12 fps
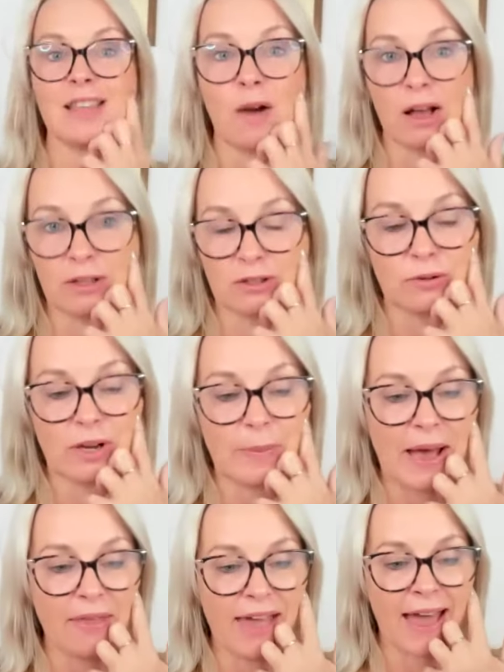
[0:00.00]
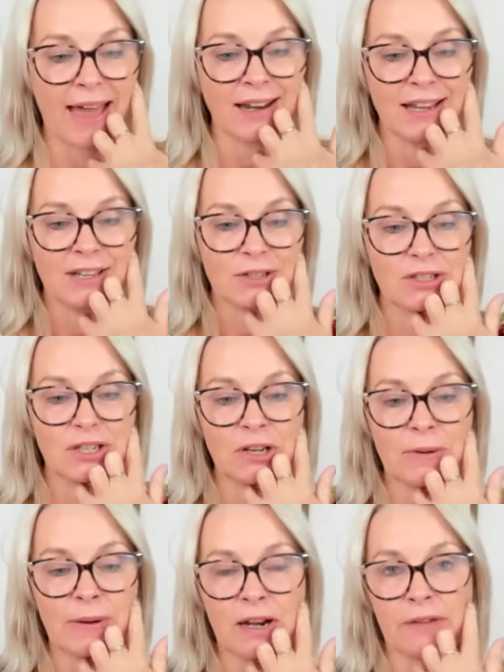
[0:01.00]
So I'll talk about that
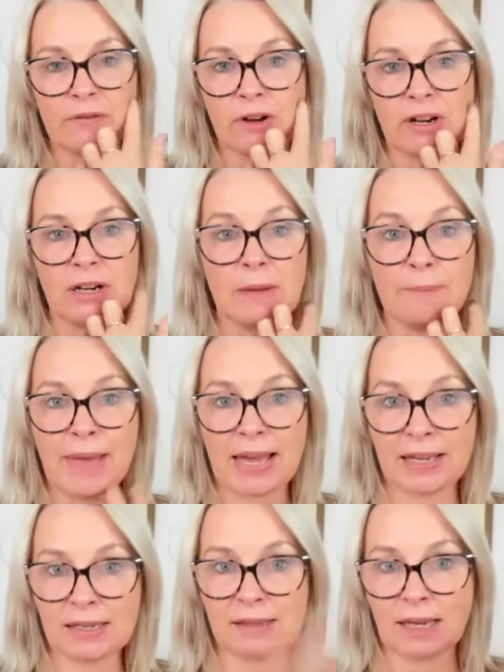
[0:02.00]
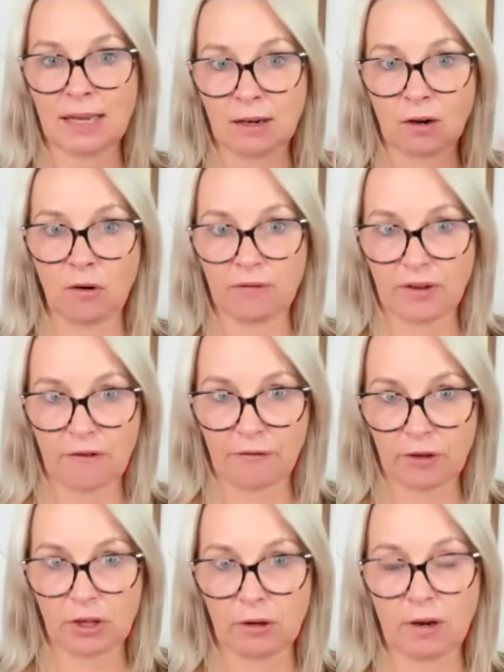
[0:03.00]
too. And I've got an amazing offer
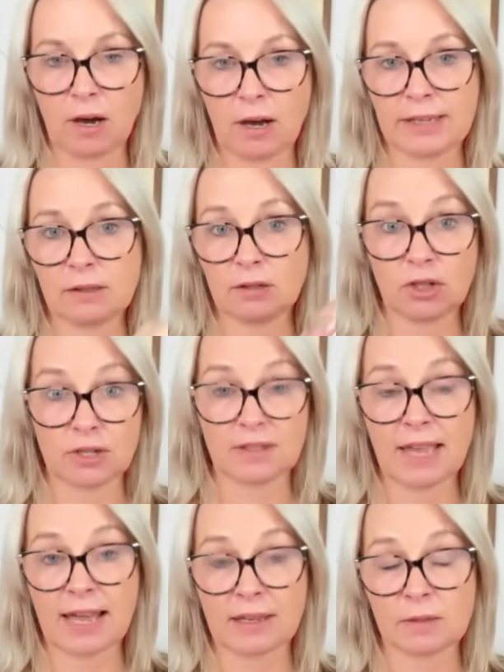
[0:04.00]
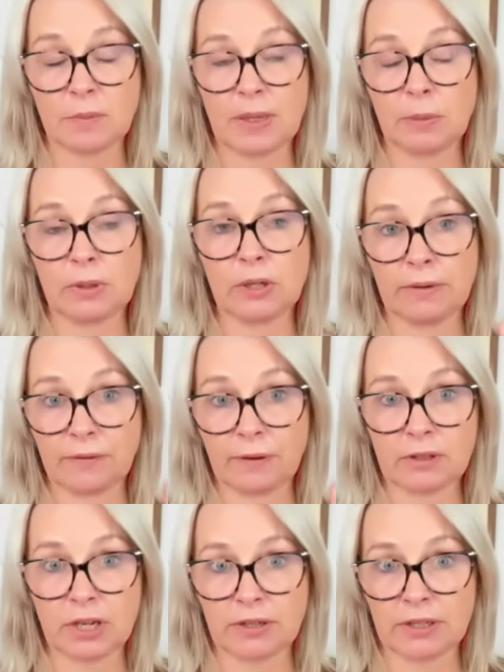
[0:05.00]
for you guys, just as people who have
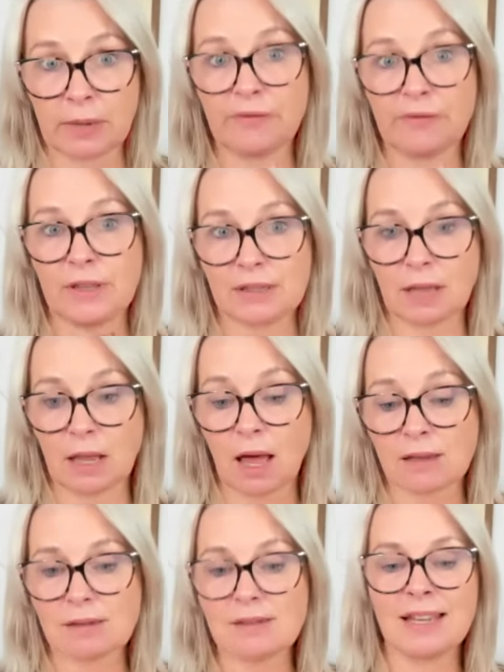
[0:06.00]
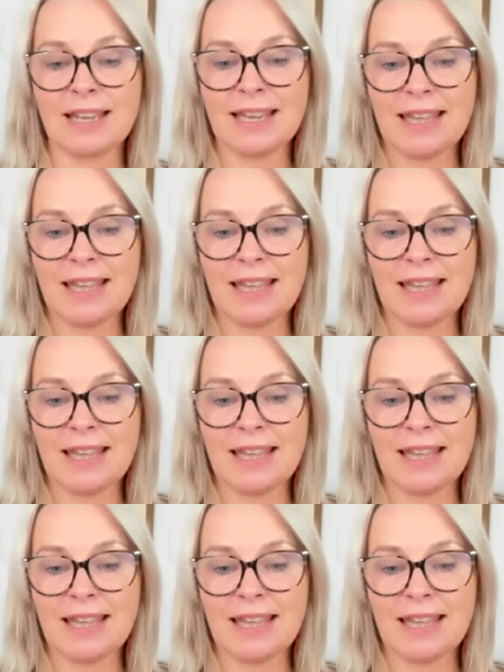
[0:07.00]
turned up for this class.